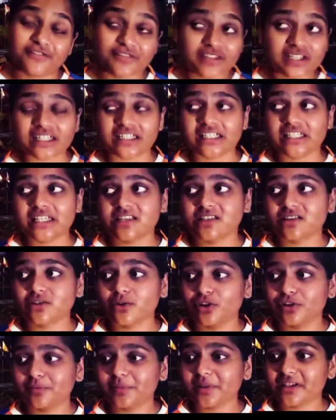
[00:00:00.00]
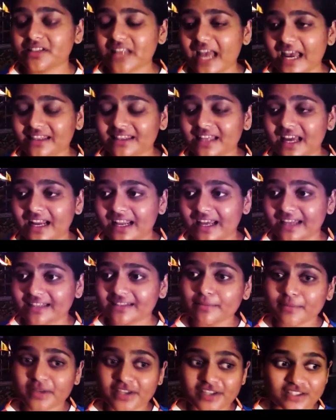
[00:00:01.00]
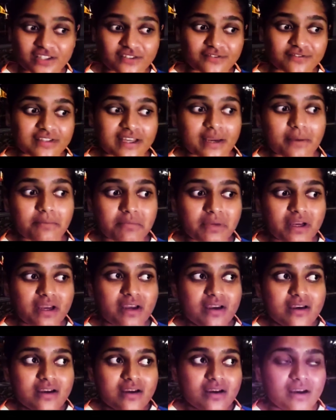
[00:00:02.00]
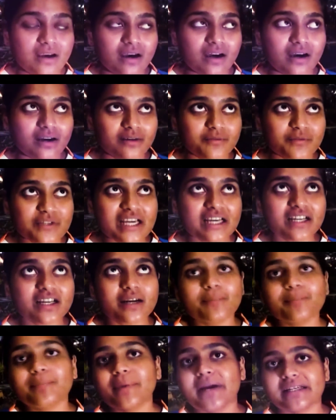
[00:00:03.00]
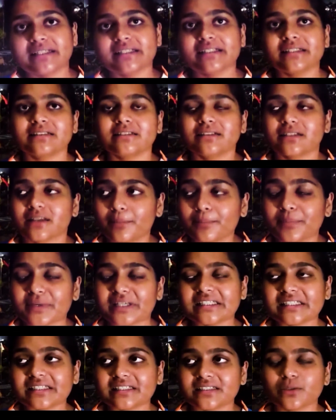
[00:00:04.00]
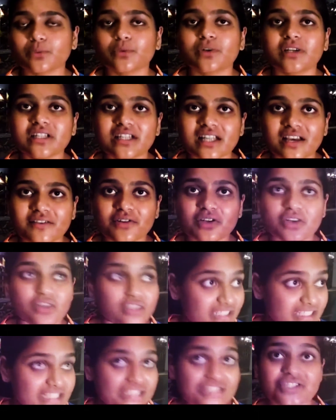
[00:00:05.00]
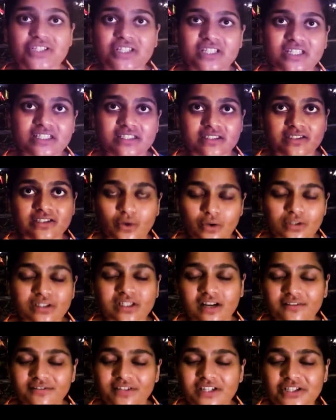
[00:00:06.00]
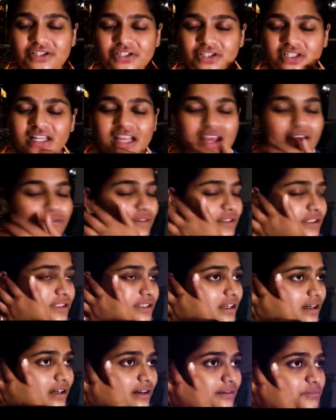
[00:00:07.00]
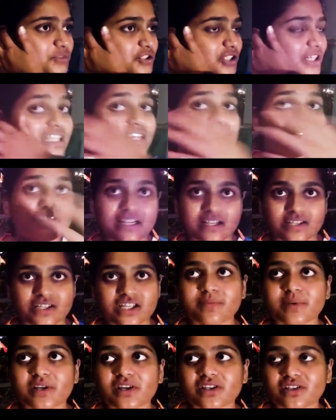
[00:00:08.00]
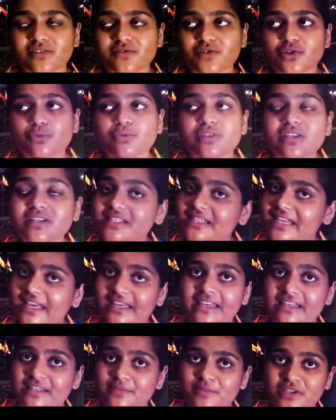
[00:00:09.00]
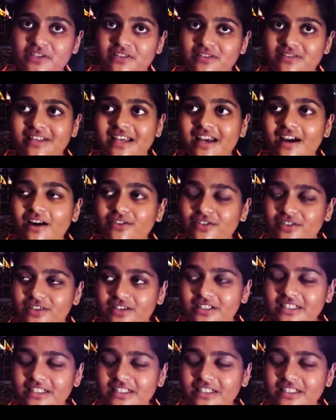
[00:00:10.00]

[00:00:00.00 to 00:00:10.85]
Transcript: Definitely, it's good, because I think because of them, we are competing at the world level or the Asian. It's so tough Asian level, really well, just because of juniors, I guess, because they are